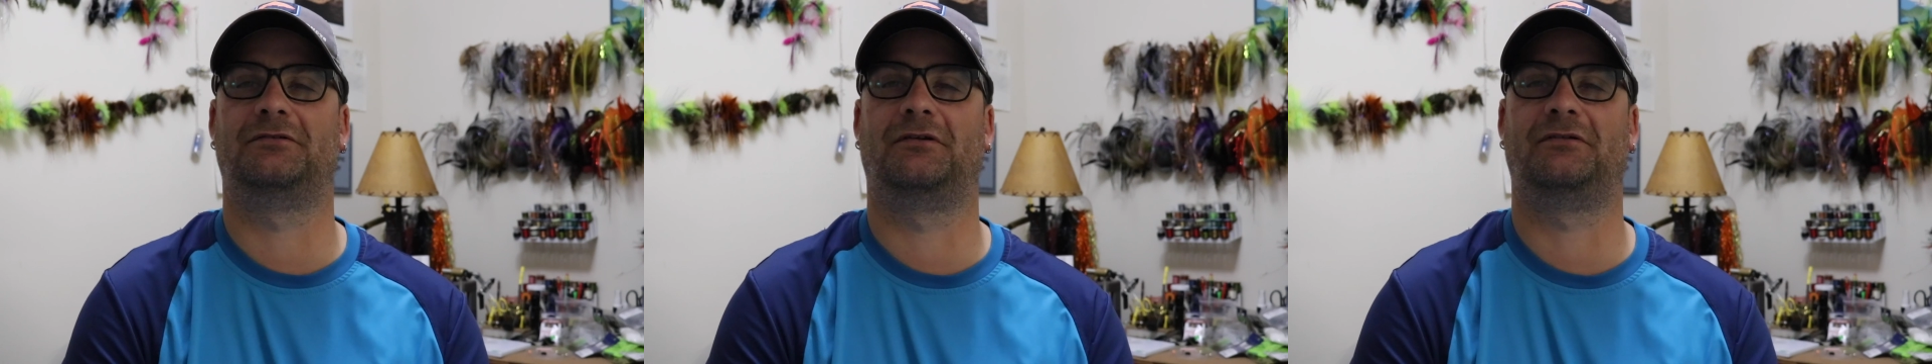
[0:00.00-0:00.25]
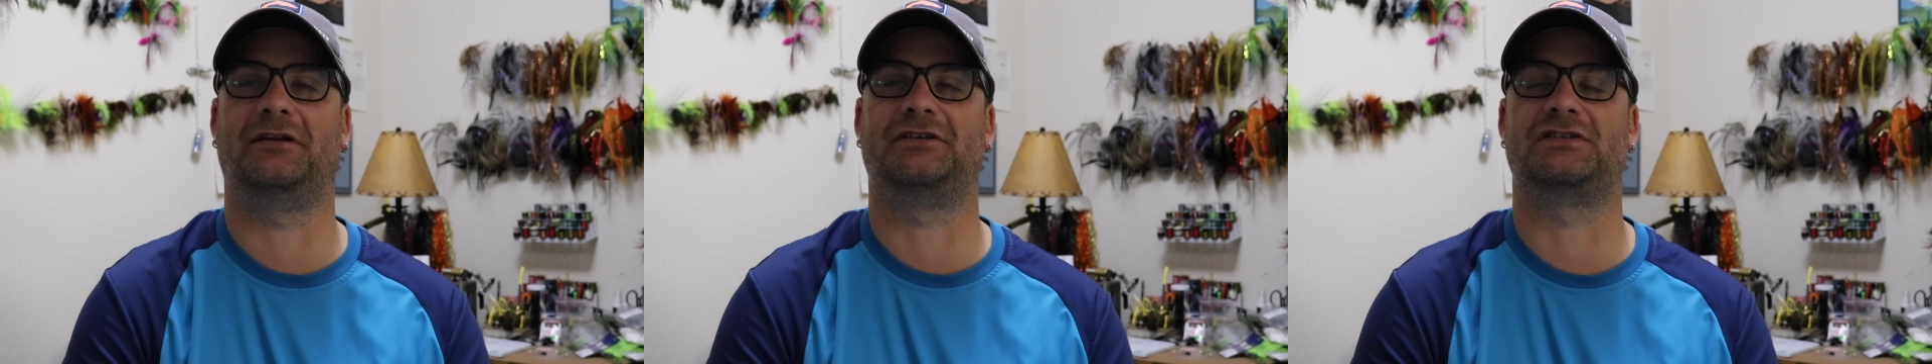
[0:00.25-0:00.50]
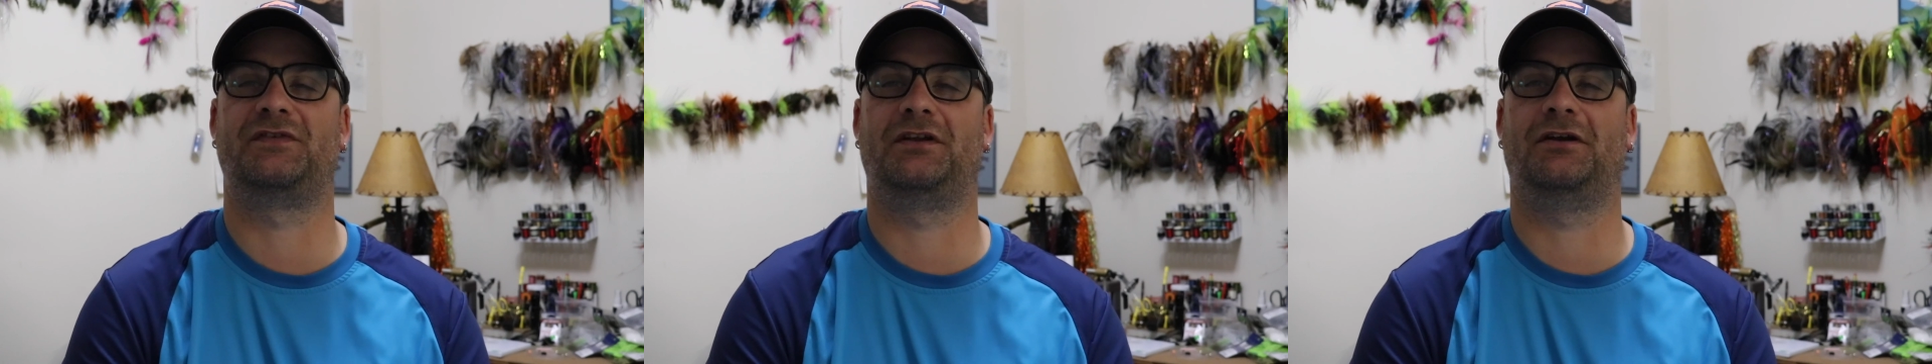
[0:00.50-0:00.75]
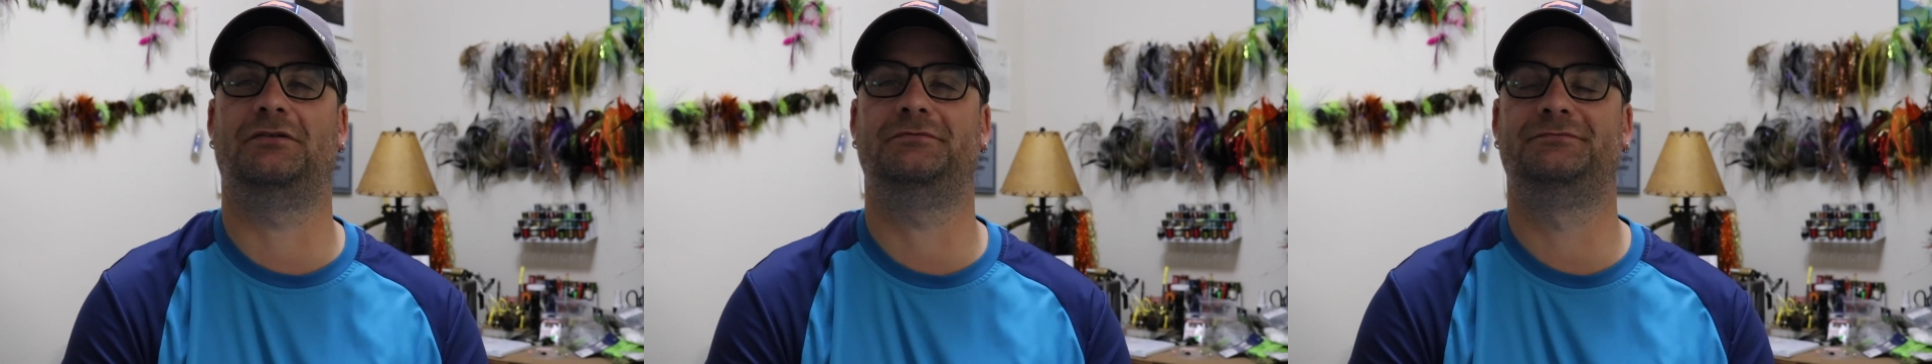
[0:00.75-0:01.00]
like this
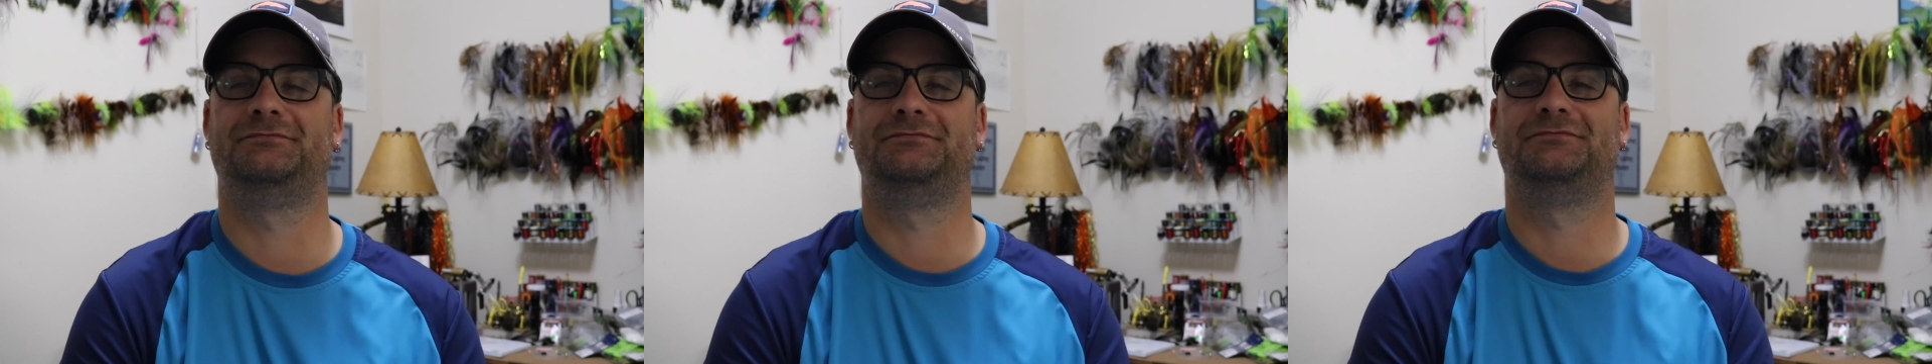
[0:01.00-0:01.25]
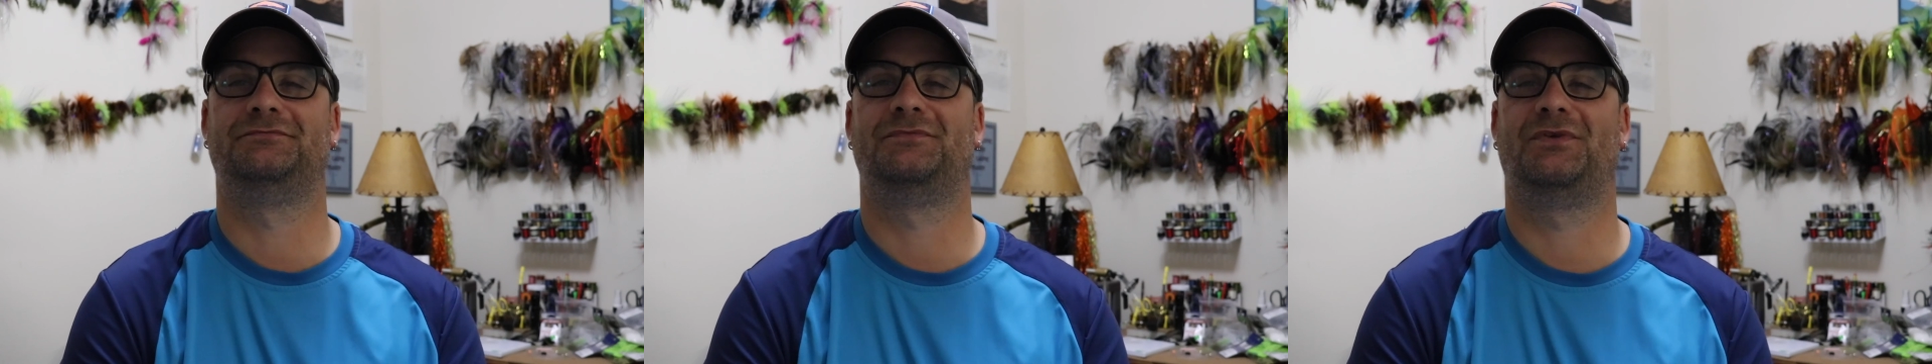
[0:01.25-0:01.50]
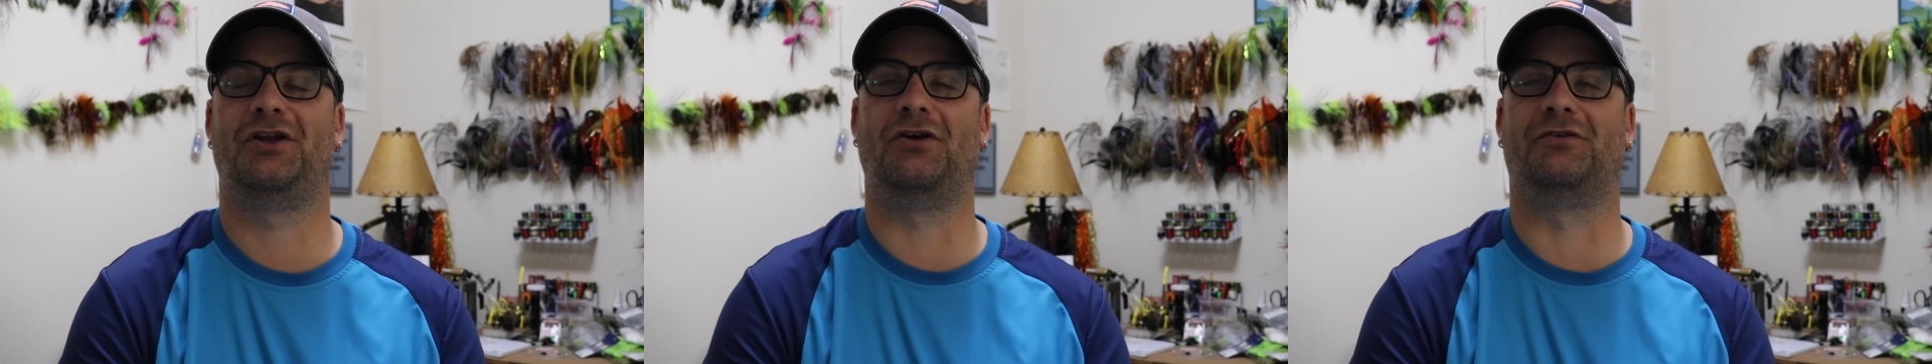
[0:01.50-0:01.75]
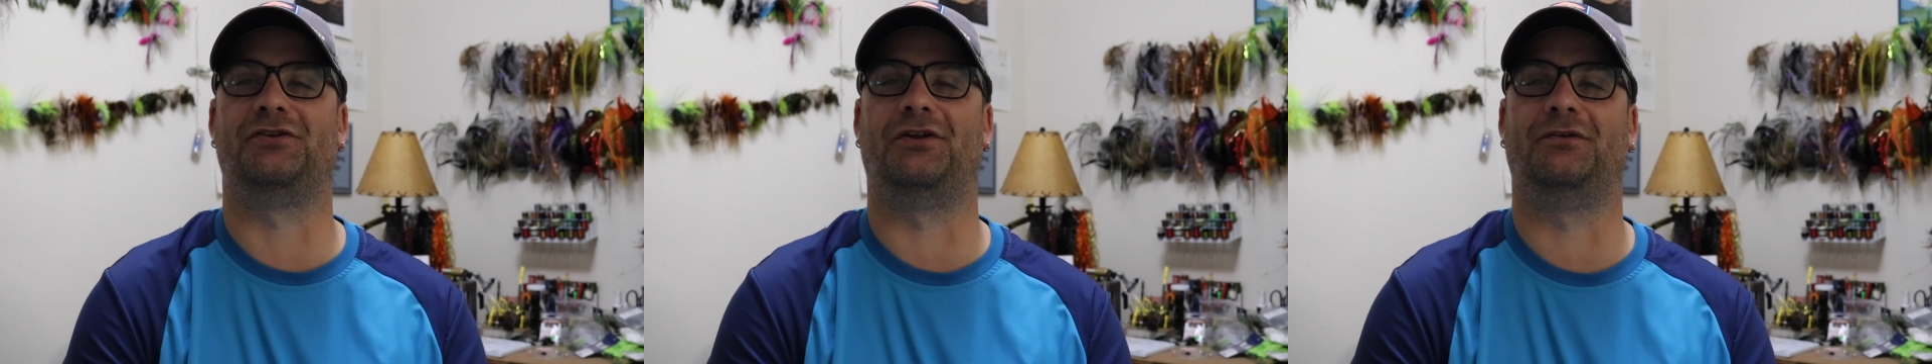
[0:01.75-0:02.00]
video, you
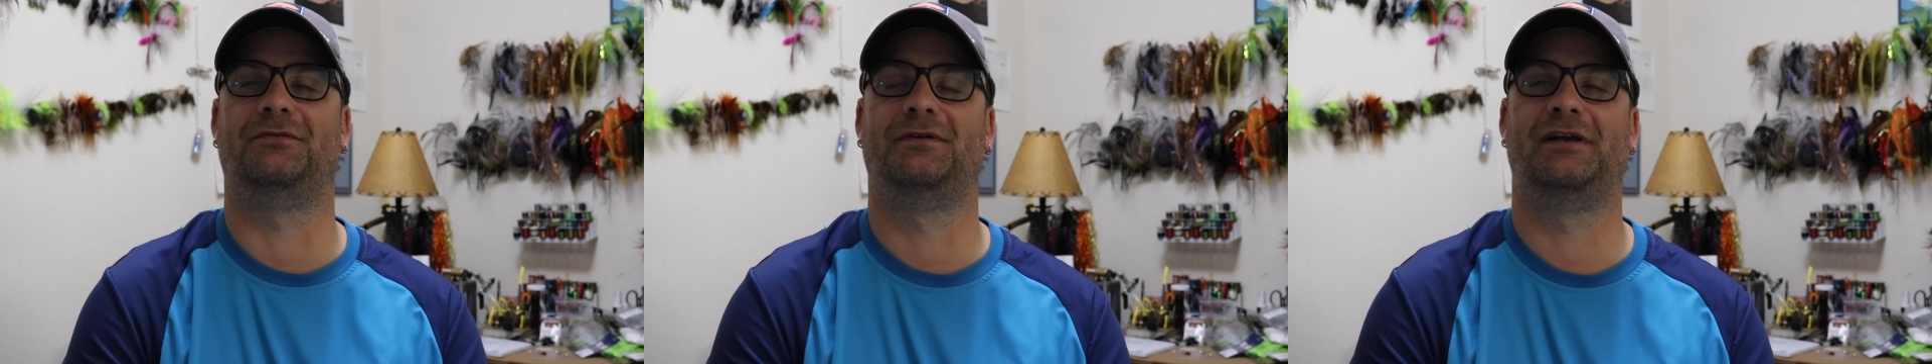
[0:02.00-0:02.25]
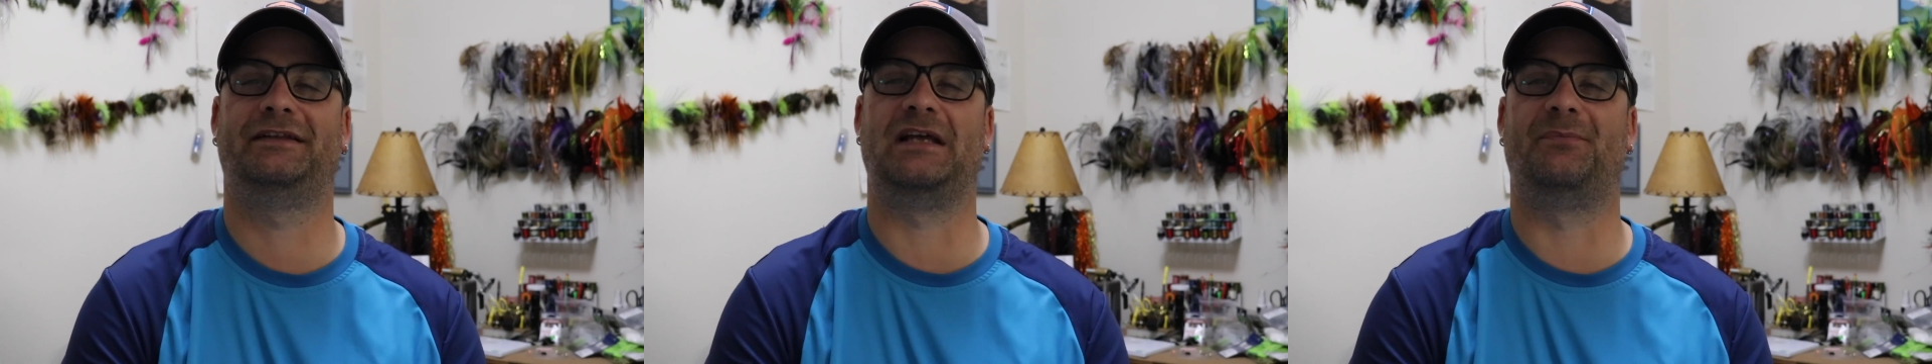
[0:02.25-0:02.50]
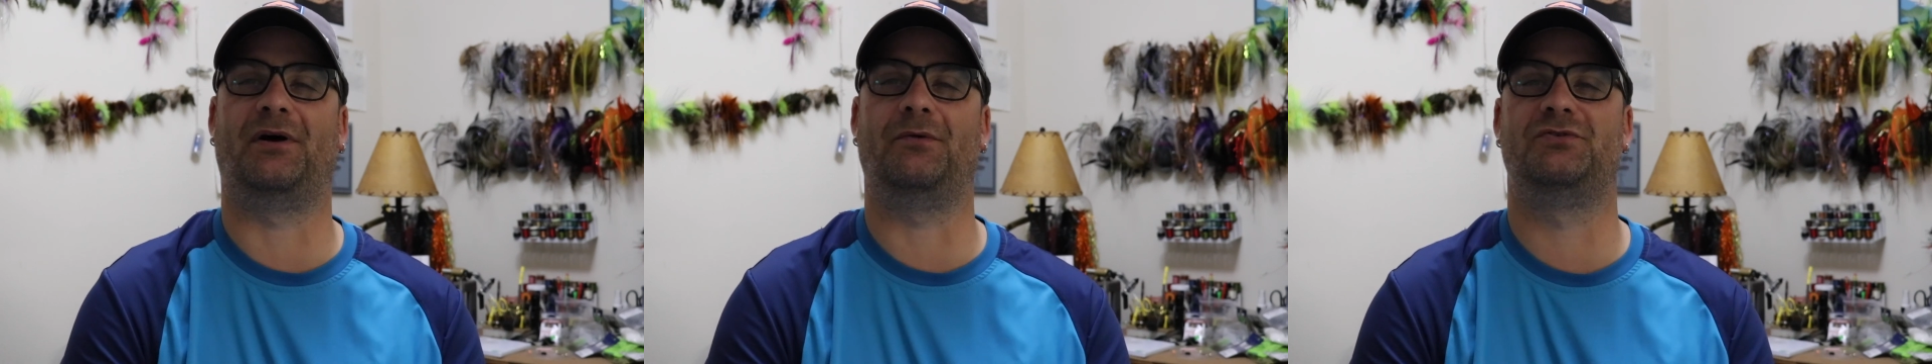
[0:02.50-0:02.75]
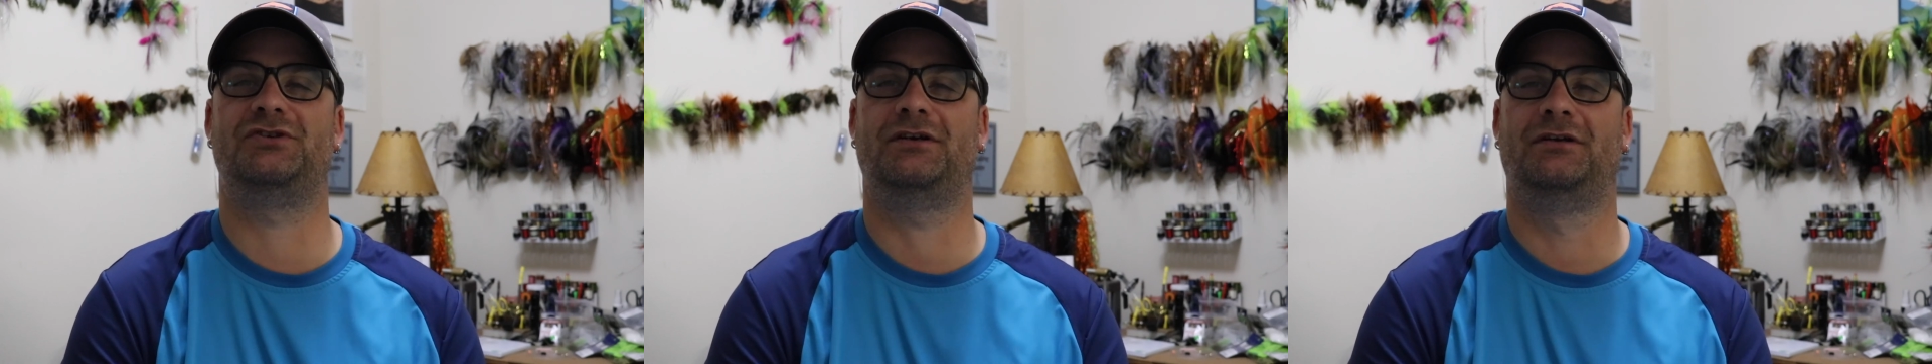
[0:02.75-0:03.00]
know what to do. Hit that button,
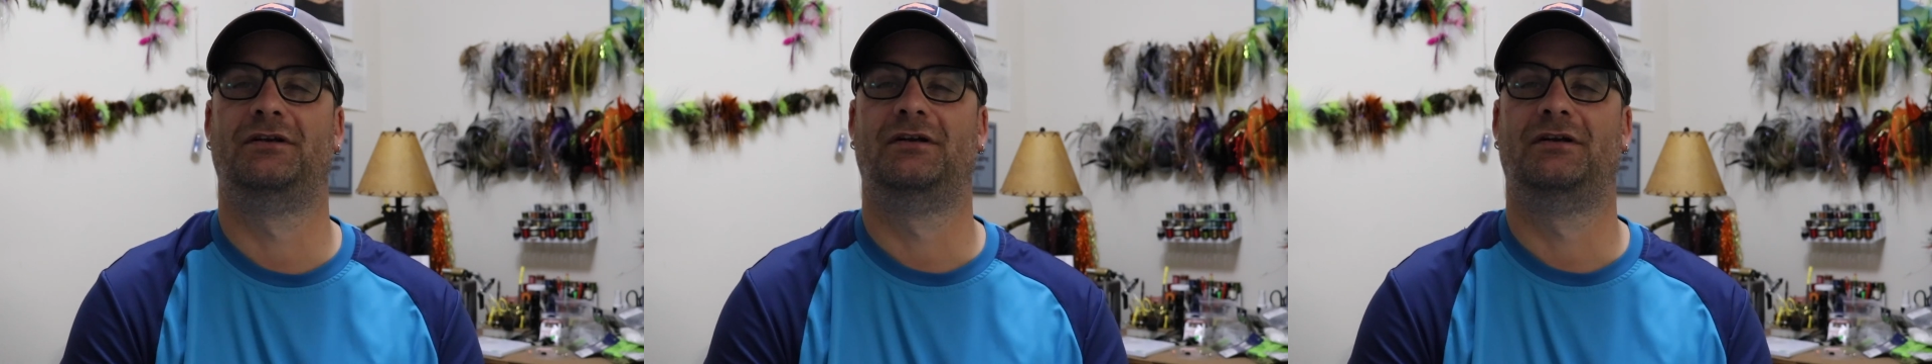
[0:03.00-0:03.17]
would you?